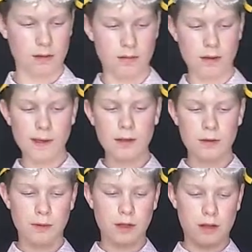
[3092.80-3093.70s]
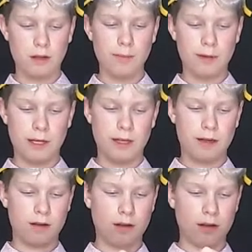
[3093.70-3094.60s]
Maybe I should put a clip on.
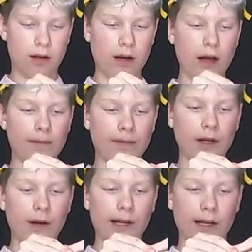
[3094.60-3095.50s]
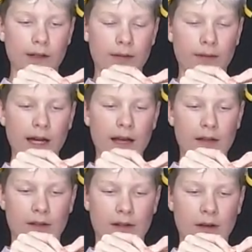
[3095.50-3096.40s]
Oh, there we go. Some
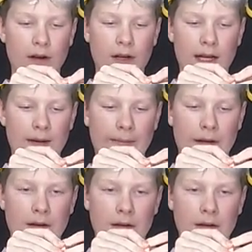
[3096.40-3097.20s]
gas is starting to happen.